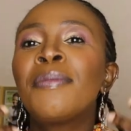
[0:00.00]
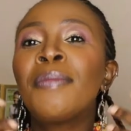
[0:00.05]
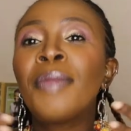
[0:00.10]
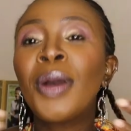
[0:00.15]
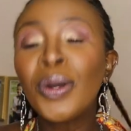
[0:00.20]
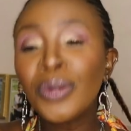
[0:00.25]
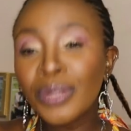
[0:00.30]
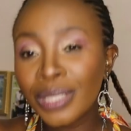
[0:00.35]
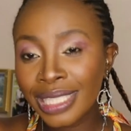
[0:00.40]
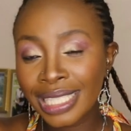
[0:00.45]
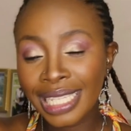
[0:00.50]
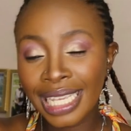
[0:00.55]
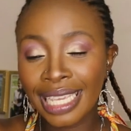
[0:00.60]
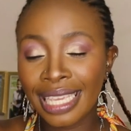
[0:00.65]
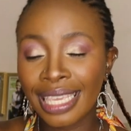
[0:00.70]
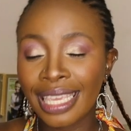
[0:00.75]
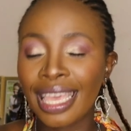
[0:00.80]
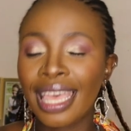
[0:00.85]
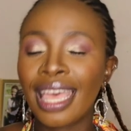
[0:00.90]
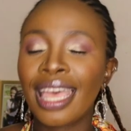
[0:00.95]

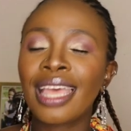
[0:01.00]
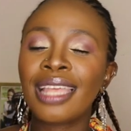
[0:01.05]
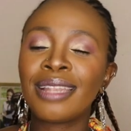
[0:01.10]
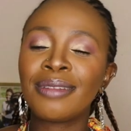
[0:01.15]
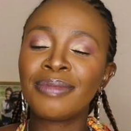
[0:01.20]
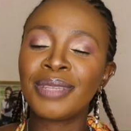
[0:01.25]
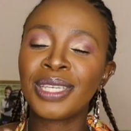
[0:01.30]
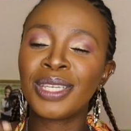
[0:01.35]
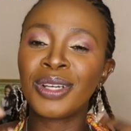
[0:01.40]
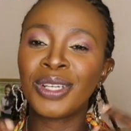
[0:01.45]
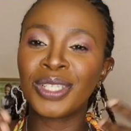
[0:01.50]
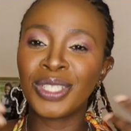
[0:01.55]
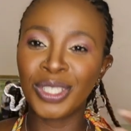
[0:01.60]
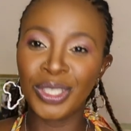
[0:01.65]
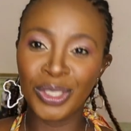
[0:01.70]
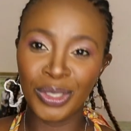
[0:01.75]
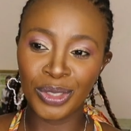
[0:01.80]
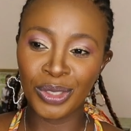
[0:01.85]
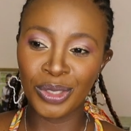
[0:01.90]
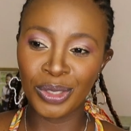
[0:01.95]
posting and being on
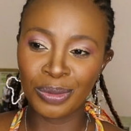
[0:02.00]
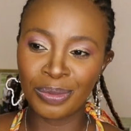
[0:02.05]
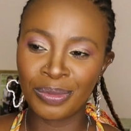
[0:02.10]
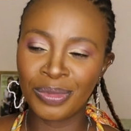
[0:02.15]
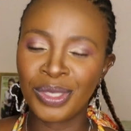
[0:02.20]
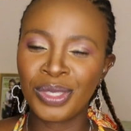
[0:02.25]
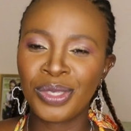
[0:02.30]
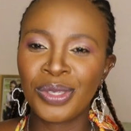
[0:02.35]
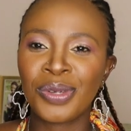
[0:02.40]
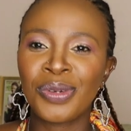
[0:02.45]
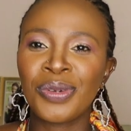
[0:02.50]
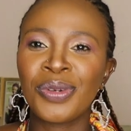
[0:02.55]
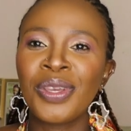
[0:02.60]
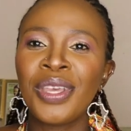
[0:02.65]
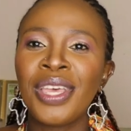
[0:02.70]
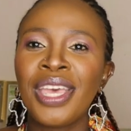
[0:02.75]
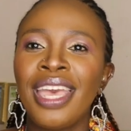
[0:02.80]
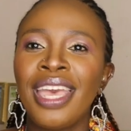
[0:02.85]
YouTube. So